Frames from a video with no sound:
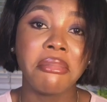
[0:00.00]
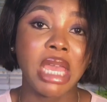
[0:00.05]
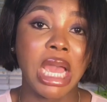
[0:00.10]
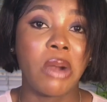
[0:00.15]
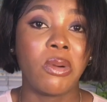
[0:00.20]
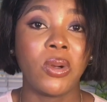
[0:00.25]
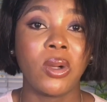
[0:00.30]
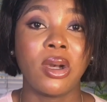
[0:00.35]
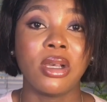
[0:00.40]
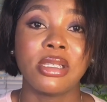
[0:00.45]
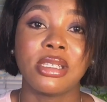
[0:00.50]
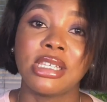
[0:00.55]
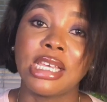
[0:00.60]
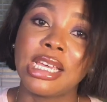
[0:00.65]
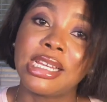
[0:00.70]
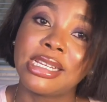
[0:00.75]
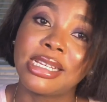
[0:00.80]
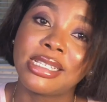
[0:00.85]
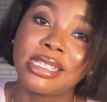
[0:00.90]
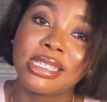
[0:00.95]
I will not
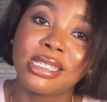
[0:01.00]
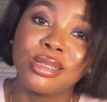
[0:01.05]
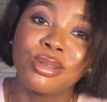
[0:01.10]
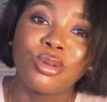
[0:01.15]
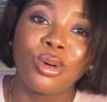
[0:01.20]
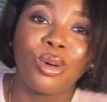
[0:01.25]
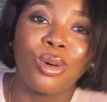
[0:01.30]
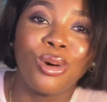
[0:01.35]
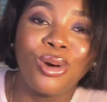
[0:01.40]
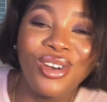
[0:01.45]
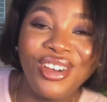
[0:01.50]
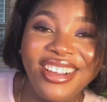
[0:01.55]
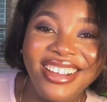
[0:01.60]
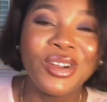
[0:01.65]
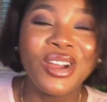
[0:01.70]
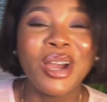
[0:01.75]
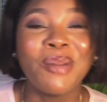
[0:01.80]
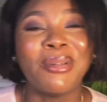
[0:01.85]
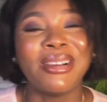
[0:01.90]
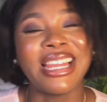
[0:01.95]
say anything, no.
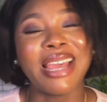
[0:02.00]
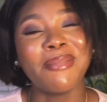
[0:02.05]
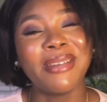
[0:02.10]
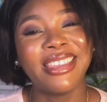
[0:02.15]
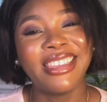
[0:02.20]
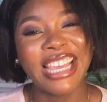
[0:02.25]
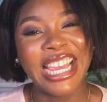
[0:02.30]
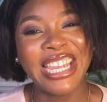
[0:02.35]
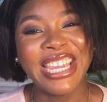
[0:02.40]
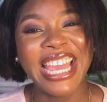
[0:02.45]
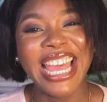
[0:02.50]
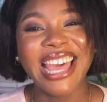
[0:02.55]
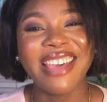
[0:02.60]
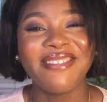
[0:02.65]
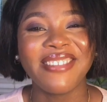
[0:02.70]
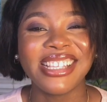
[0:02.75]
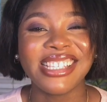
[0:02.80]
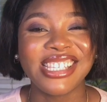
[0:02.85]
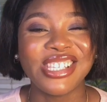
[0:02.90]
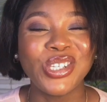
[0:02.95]
But let me tell you,
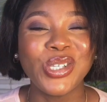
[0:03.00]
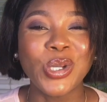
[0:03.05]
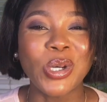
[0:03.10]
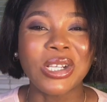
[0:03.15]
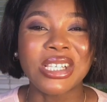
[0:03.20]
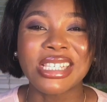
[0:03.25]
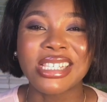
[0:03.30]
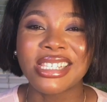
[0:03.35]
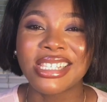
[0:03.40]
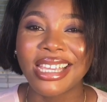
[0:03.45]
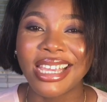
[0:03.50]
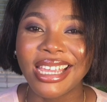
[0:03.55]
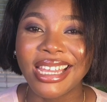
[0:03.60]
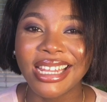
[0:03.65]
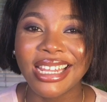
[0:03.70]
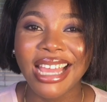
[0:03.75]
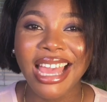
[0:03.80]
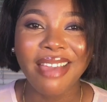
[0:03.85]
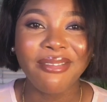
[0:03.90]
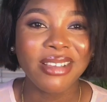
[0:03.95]
everything you're
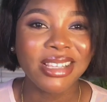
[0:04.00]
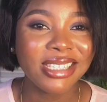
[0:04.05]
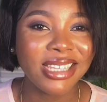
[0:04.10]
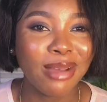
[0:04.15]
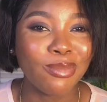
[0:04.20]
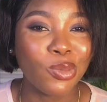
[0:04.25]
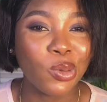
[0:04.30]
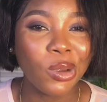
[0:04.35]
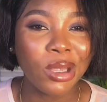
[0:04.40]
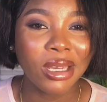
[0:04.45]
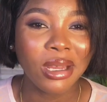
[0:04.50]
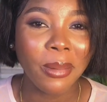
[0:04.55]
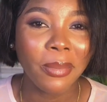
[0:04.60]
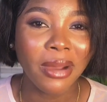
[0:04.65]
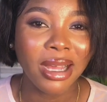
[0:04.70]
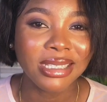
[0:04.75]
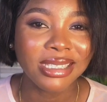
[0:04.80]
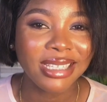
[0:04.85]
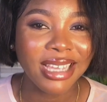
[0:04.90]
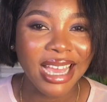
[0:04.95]
seeing, everything I'm talking
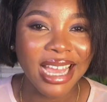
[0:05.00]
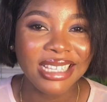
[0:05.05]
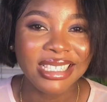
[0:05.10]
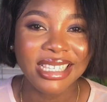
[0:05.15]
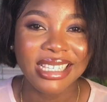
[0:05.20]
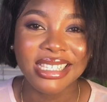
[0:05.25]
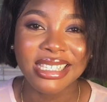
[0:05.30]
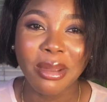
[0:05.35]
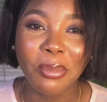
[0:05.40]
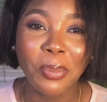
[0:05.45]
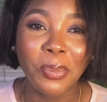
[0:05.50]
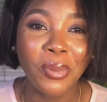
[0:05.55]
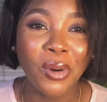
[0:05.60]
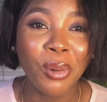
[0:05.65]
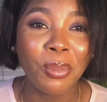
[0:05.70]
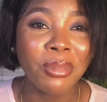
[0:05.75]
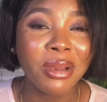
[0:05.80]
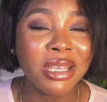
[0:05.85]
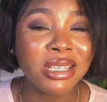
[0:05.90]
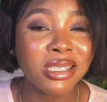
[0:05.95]
about, guys, is in
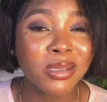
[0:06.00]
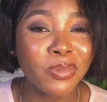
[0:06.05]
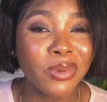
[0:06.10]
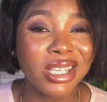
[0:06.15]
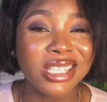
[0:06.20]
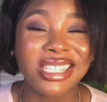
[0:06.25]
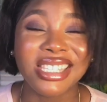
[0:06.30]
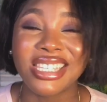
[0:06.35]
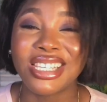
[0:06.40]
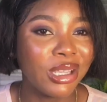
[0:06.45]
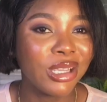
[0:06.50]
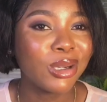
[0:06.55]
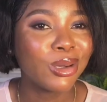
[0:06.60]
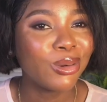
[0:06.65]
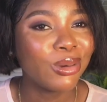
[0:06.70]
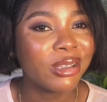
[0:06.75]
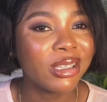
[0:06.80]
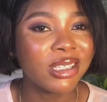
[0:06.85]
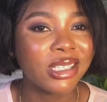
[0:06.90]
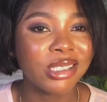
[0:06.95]
public space,
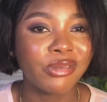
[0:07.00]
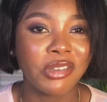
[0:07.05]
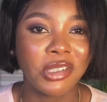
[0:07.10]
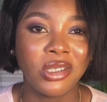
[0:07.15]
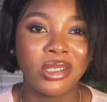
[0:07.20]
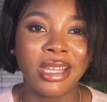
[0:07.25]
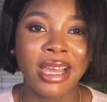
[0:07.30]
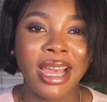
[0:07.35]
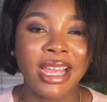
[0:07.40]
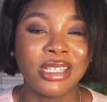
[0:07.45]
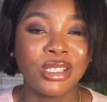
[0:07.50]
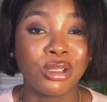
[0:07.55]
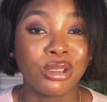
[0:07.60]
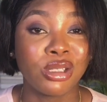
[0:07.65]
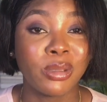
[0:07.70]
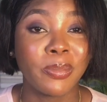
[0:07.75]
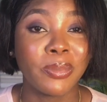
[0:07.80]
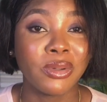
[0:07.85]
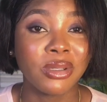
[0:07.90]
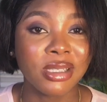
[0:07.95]
including this video that I
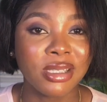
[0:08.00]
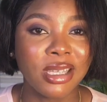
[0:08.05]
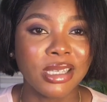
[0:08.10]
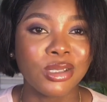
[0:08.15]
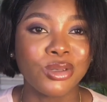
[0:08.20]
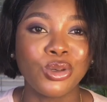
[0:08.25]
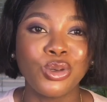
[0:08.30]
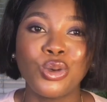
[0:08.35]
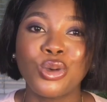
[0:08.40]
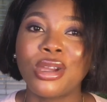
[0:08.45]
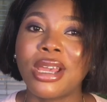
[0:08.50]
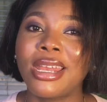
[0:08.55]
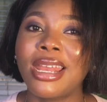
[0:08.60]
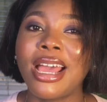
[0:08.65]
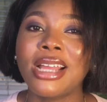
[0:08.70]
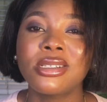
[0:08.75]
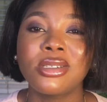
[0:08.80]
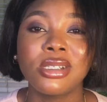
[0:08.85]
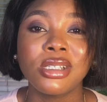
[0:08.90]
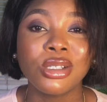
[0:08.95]
just posted. So you can
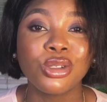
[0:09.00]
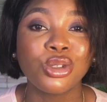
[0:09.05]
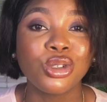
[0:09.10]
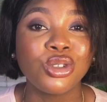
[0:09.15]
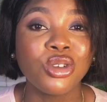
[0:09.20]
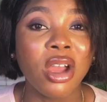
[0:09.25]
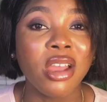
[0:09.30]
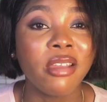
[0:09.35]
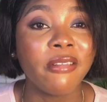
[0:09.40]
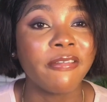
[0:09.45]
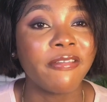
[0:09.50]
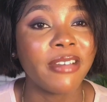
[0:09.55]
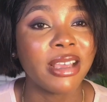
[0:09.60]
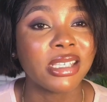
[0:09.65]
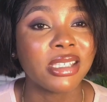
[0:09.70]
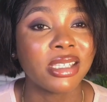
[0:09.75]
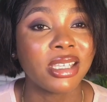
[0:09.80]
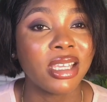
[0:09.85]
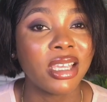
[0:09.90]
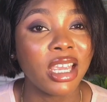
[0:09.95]
actually do your
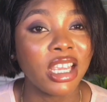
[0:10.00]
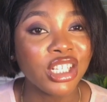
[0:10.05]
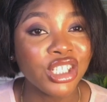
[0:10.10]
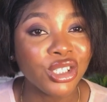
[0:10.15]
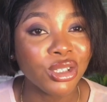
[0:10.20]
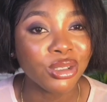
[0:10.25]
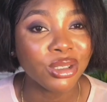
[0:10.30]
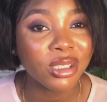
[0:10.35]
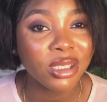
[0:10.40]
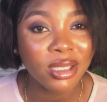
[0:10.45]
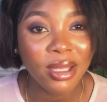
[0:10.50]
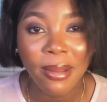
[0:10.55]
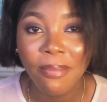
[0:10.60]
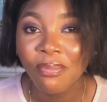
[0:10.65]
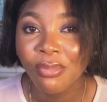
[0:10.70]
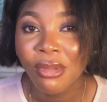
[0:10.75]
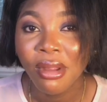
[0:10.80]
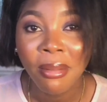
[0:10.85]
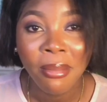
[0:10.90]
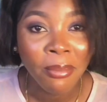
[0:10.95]
investigations
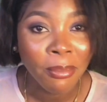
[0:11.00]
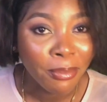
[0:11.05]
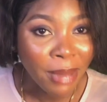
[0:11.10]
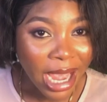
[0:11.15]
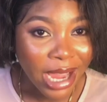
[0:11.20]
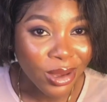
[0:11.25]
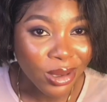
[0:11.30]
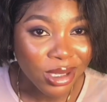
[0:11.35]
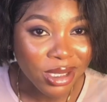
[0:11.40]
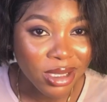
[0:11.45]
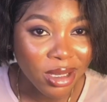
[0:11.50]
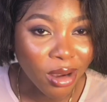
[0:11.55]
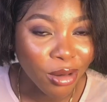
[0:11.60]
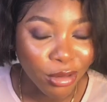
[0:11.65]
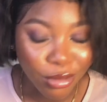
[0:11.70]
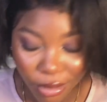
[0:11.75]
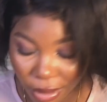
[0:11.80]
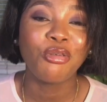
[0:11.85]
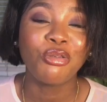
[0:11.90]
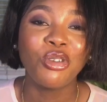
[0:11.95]
by yourself.